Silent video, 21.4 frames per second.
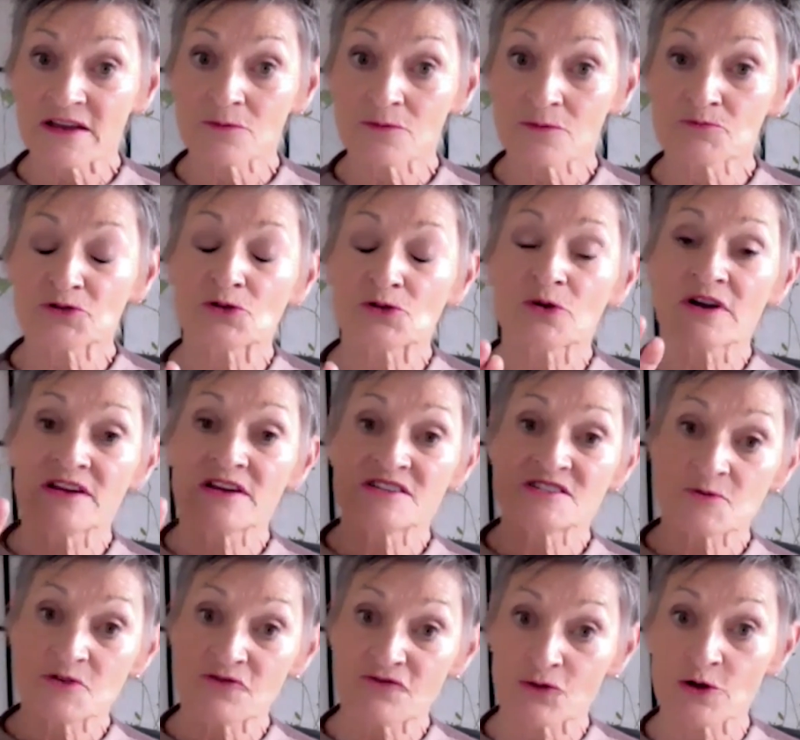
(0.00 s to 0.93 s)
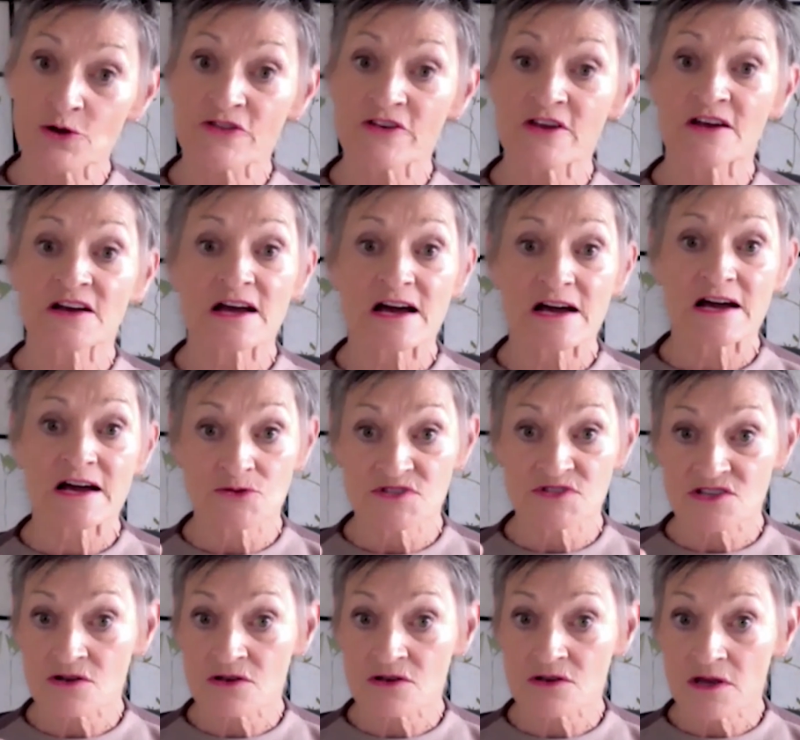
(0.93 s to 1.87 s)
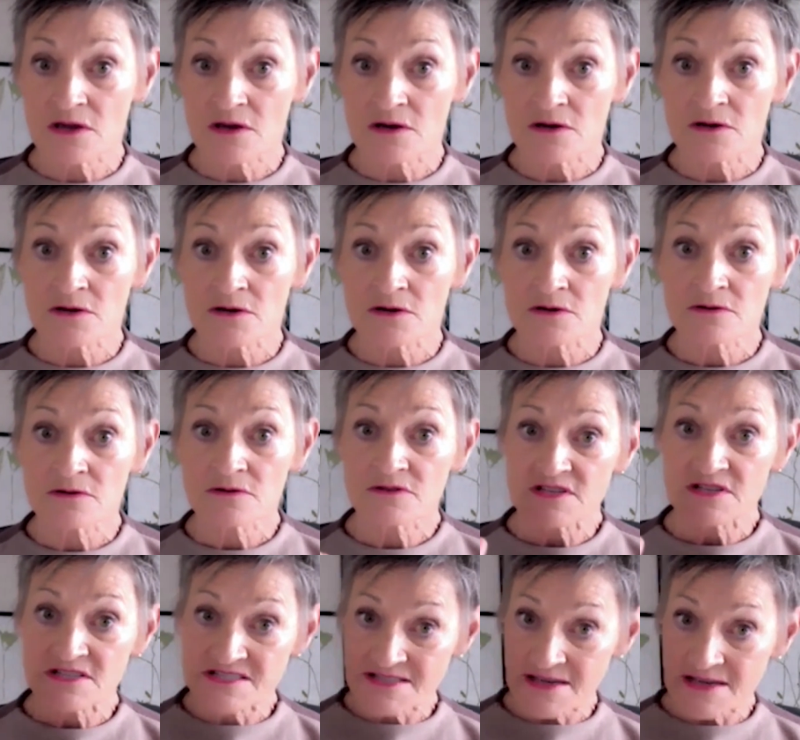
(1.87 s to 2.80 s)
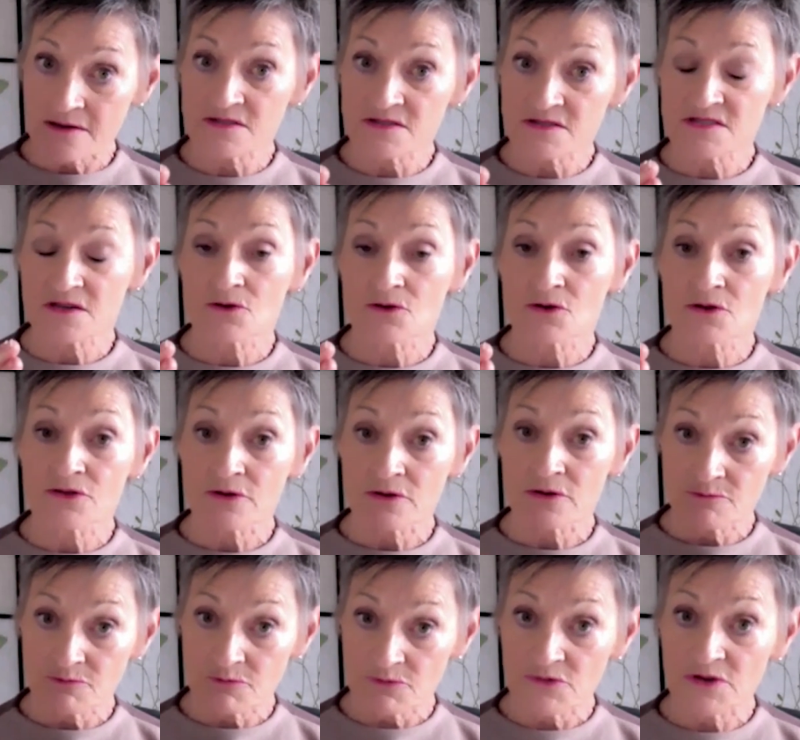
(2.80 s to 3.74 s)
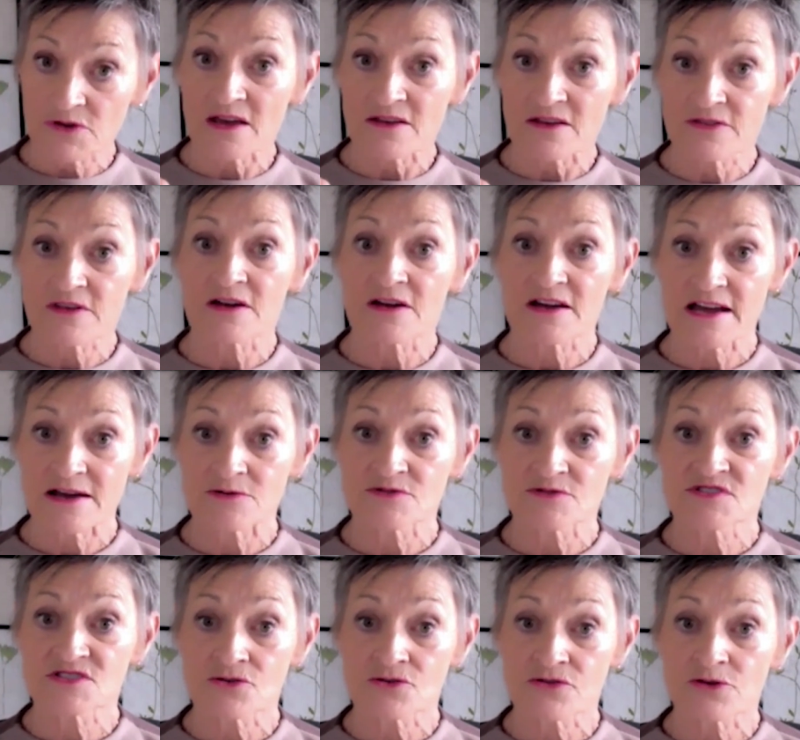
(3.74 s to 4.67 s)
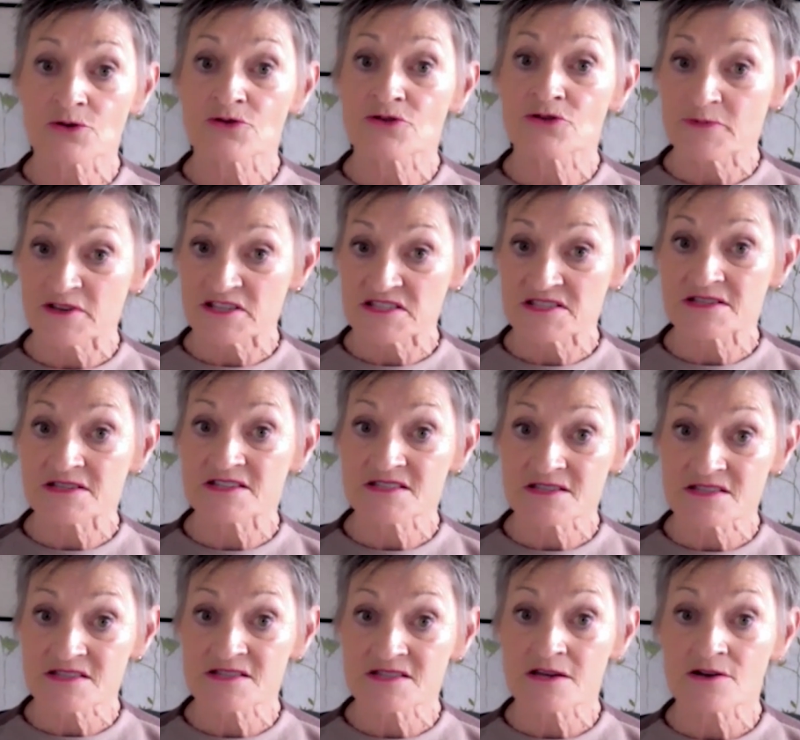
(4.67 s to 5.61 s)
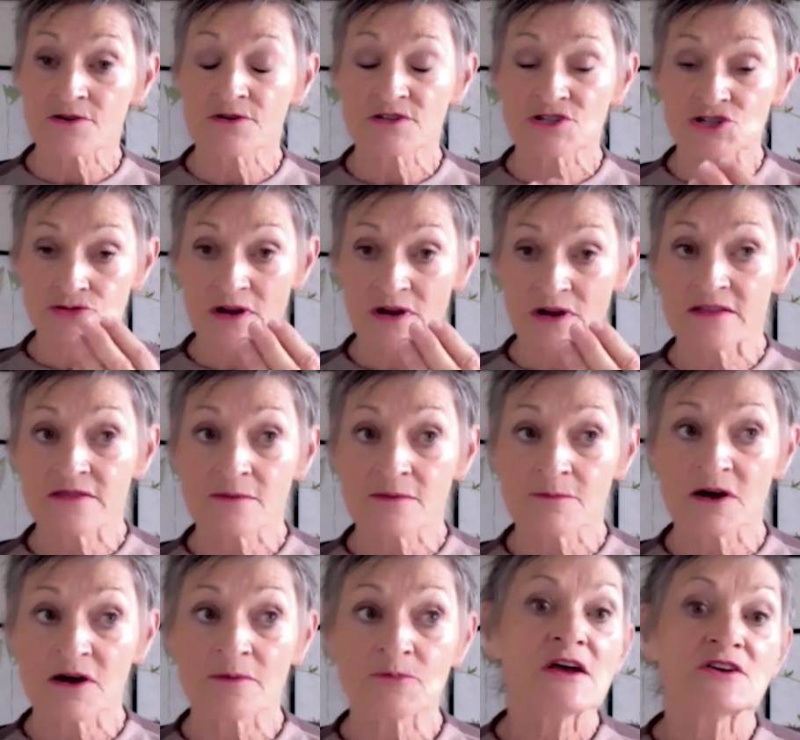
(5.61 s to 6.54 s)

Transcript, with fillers: employees before the accounts are there, the sales or the, yeah, the accounts are there, the business is there to train them up.